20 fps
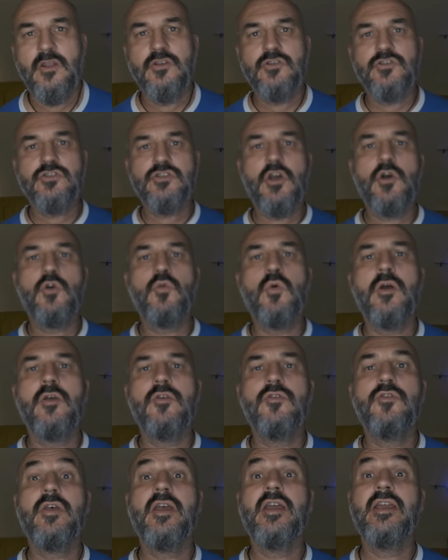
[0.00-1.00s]

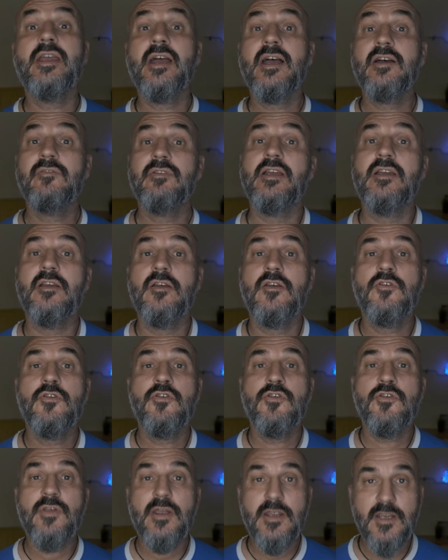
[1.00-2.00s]
So there you have it.
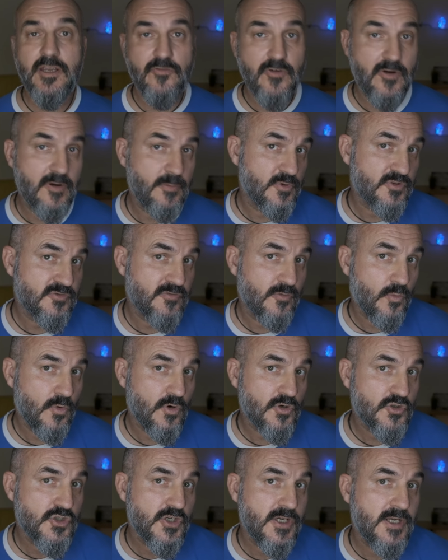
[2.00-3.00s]
Thank you very much for
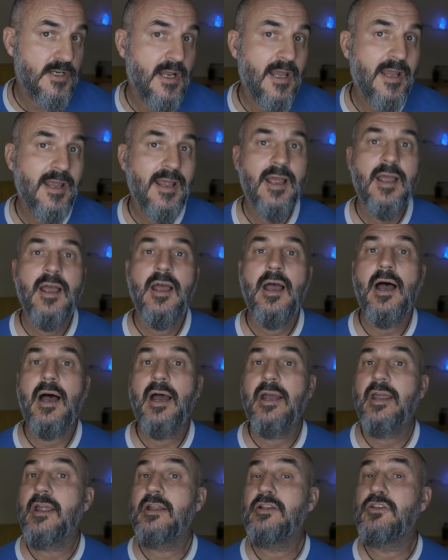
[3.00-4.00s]
watching.
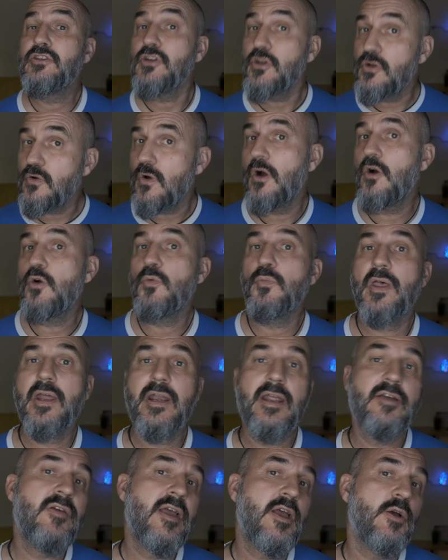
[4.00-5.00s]
I do hope that
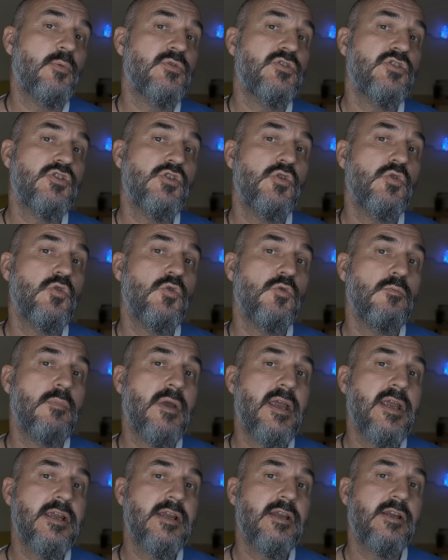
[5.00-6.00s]
I've helped you
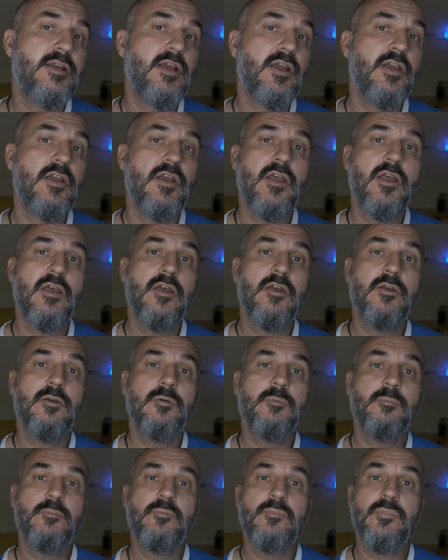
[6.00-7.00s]
make
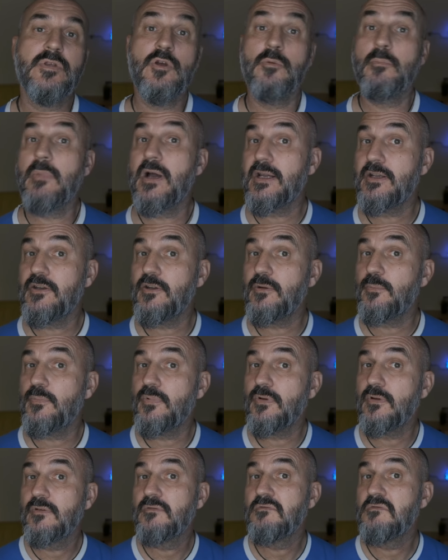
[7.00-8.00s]
your mind
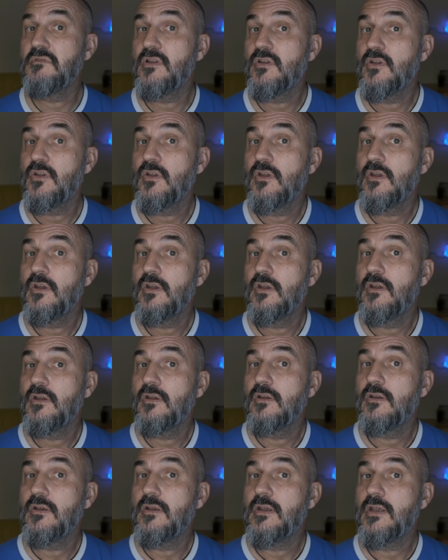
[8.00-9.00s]
up
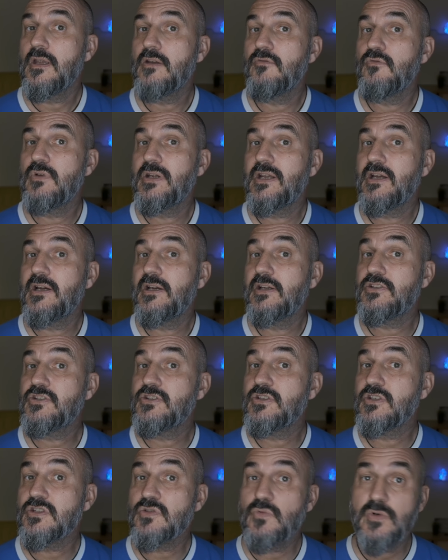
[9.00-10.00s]
in regards
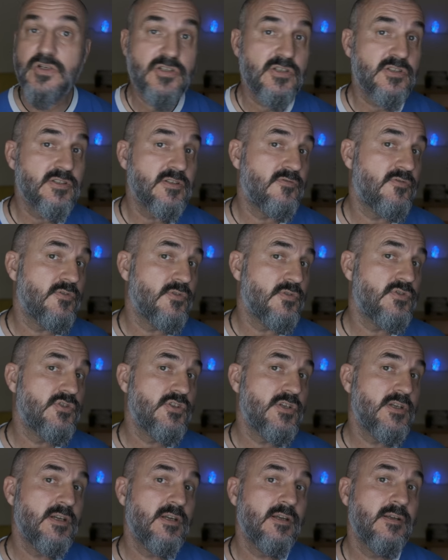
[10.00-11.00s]
to switching to
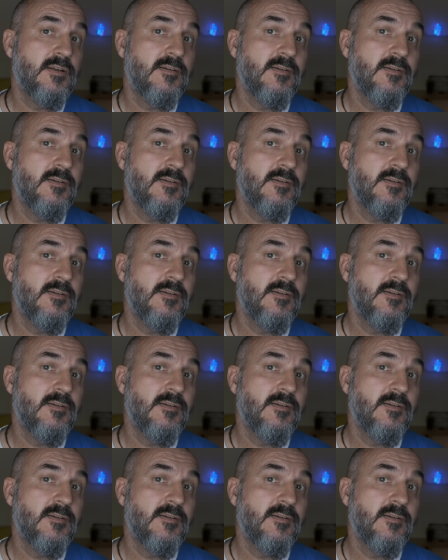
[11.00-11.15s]
Fuji.